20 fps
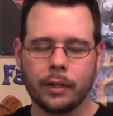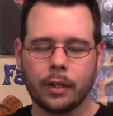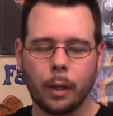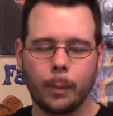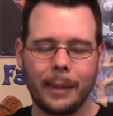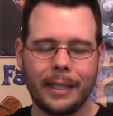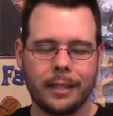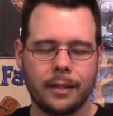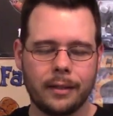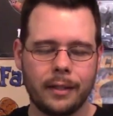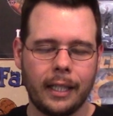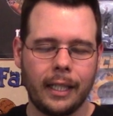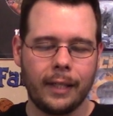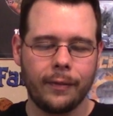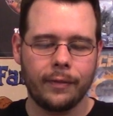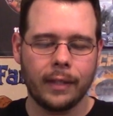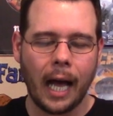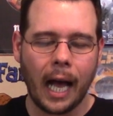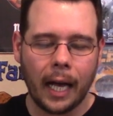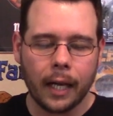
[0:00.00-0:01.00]
It's going to be
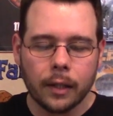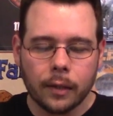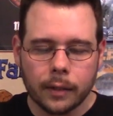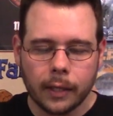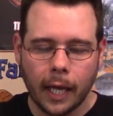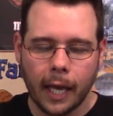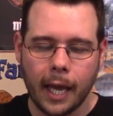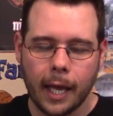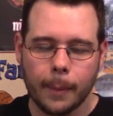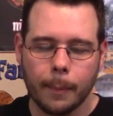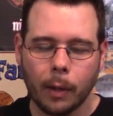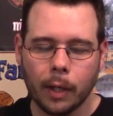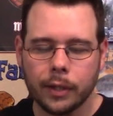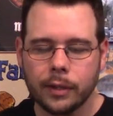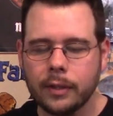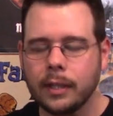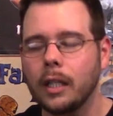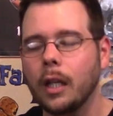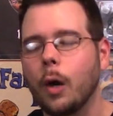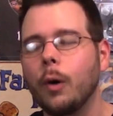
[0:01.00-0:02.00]
Steve Niles and
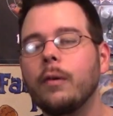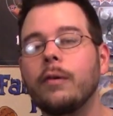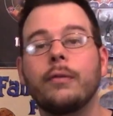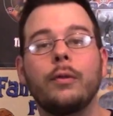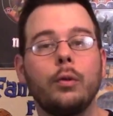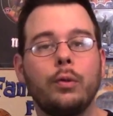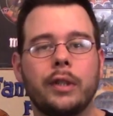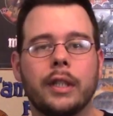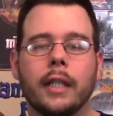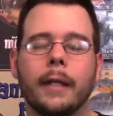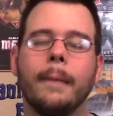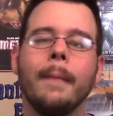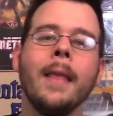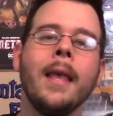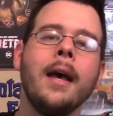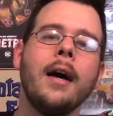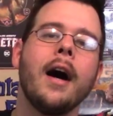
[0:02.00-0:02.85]
Marcelo Frusin.